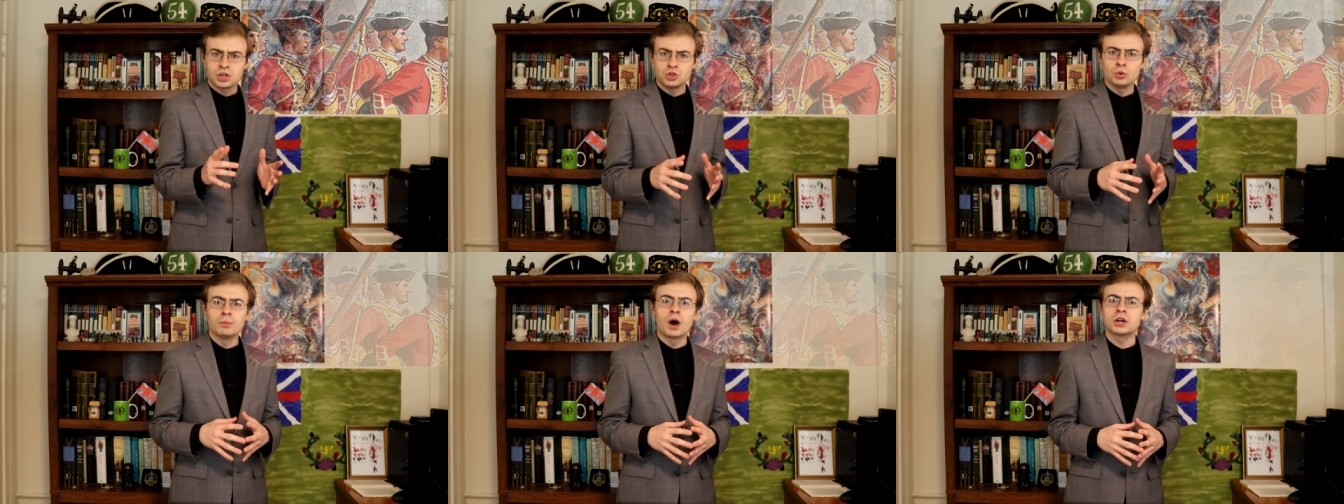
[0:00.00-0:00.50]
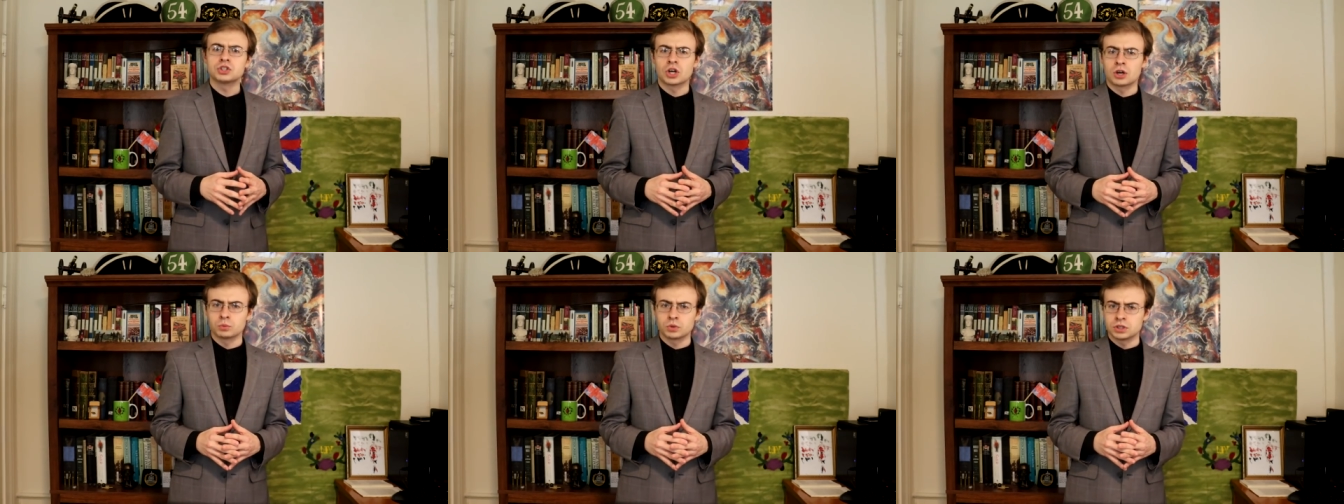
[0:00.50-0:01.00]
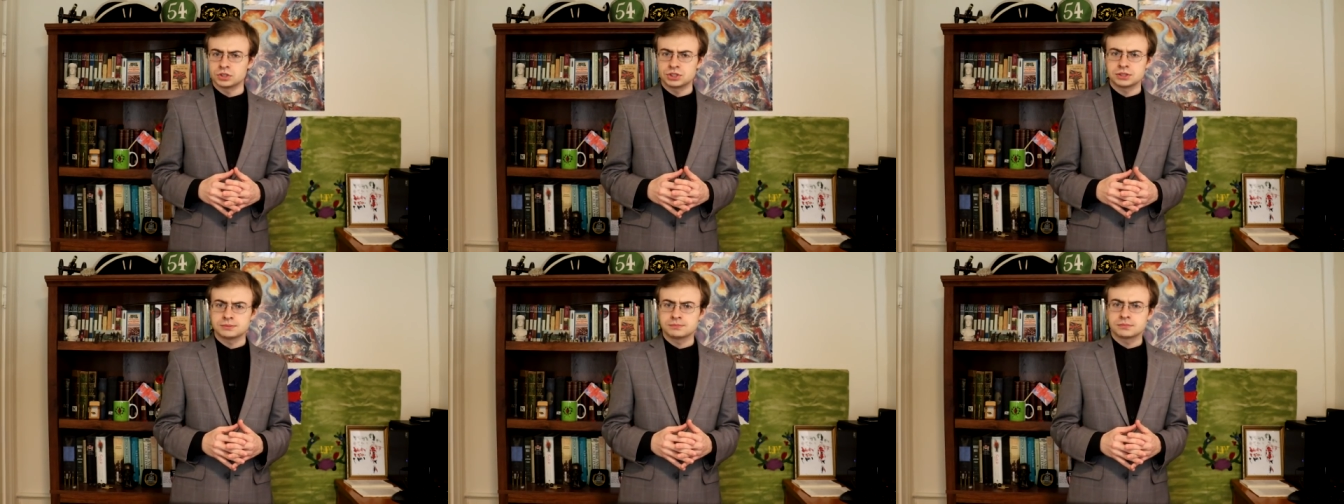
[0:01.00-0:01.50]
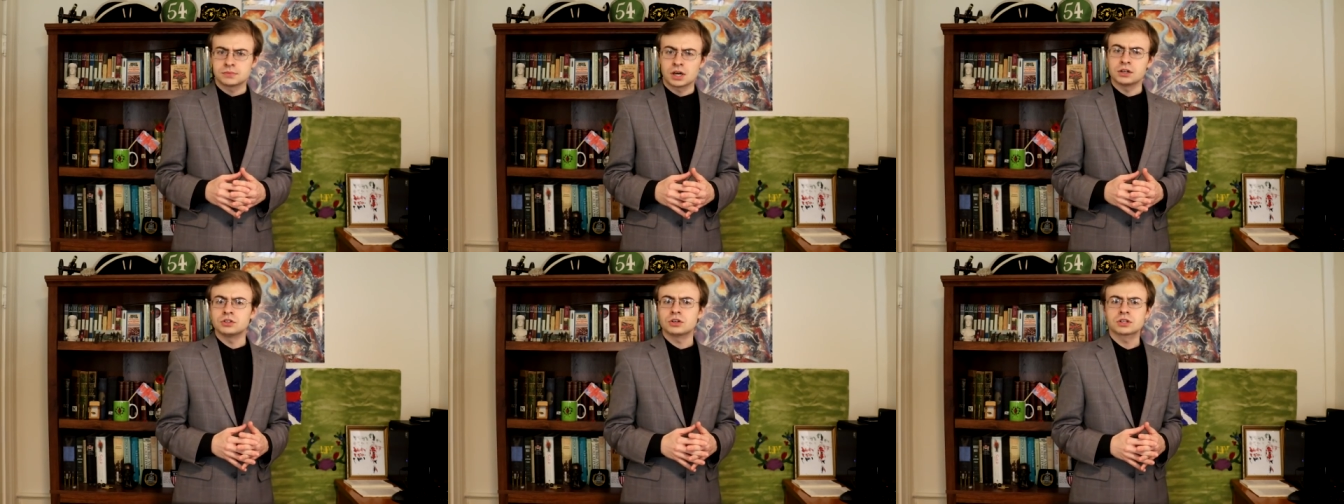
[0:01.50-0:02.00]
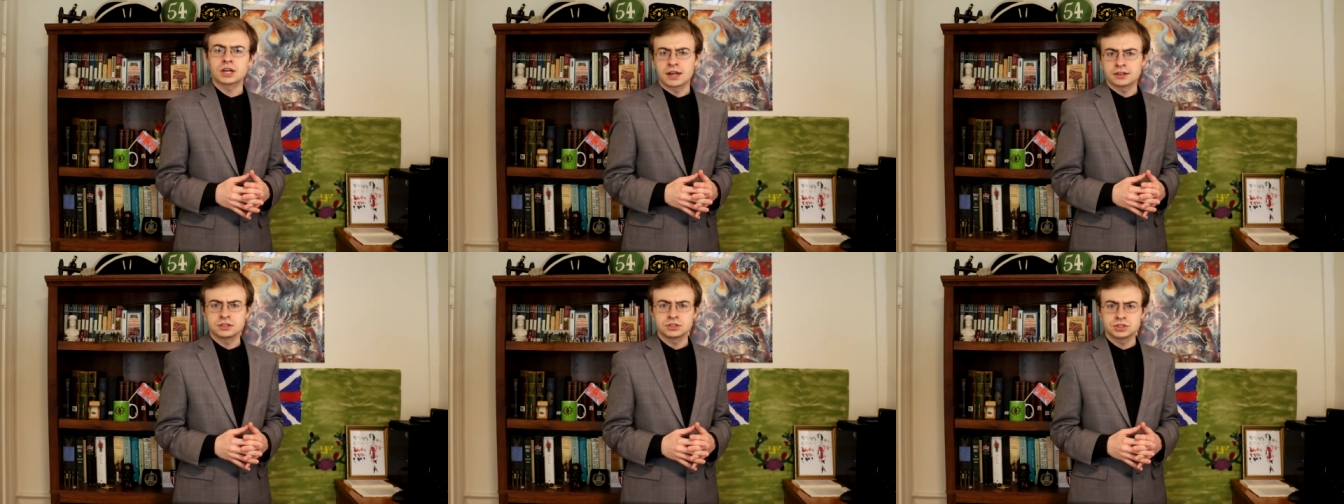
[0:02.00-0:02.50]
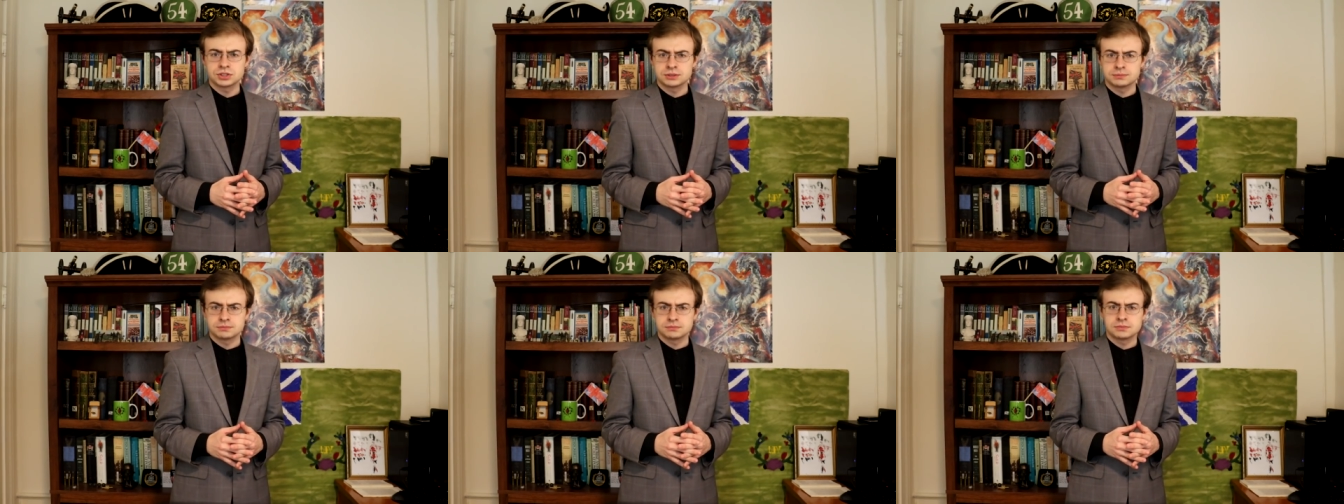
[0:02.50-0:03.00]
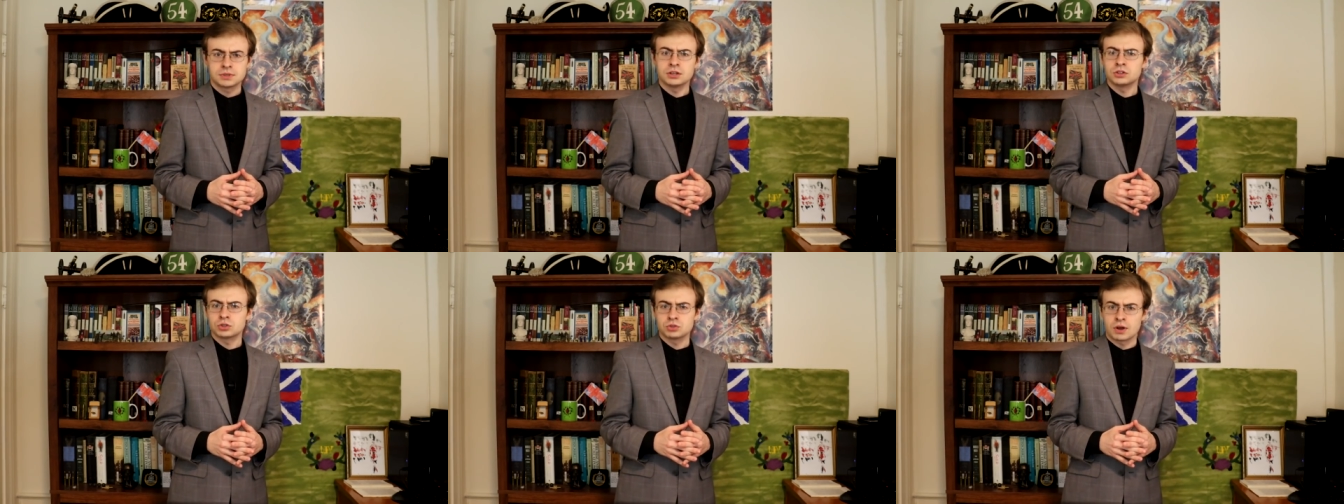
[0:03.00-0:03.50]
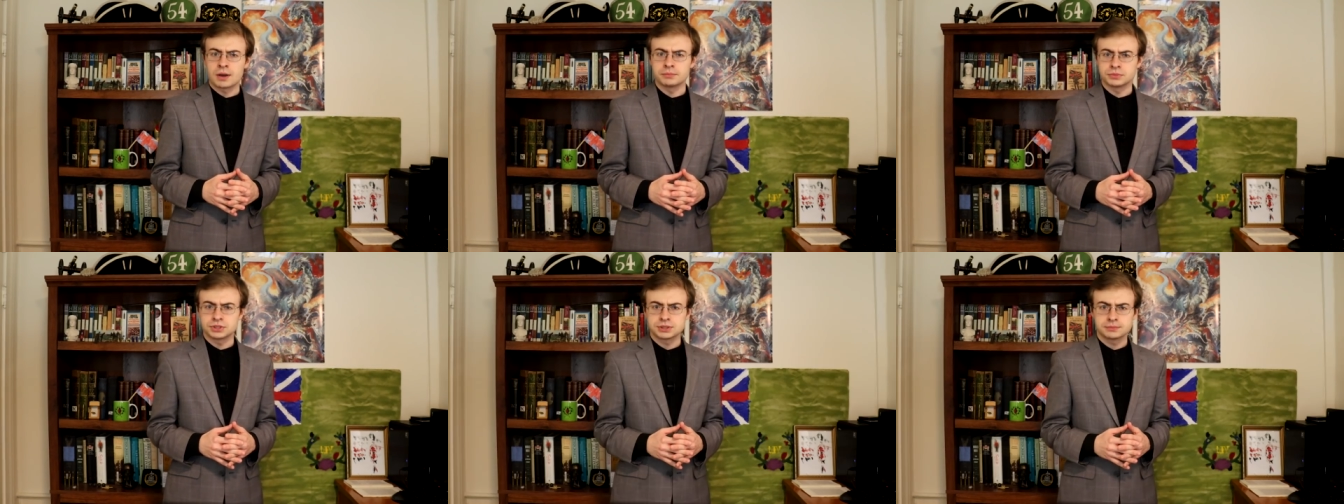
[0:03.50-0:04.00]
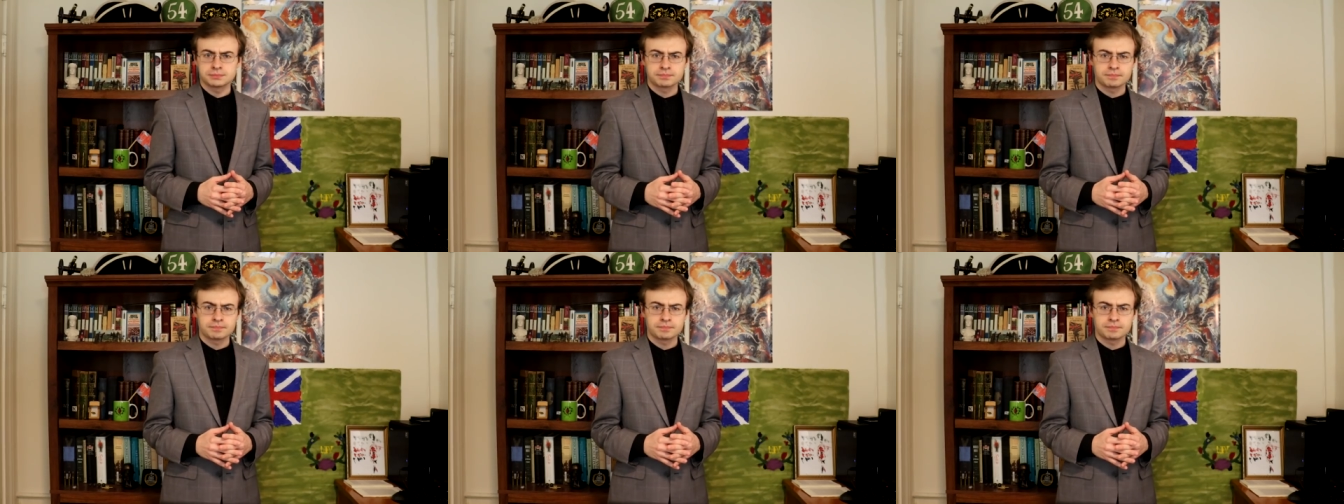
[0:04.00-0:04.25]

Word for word: You march onwards under your colors and your drums.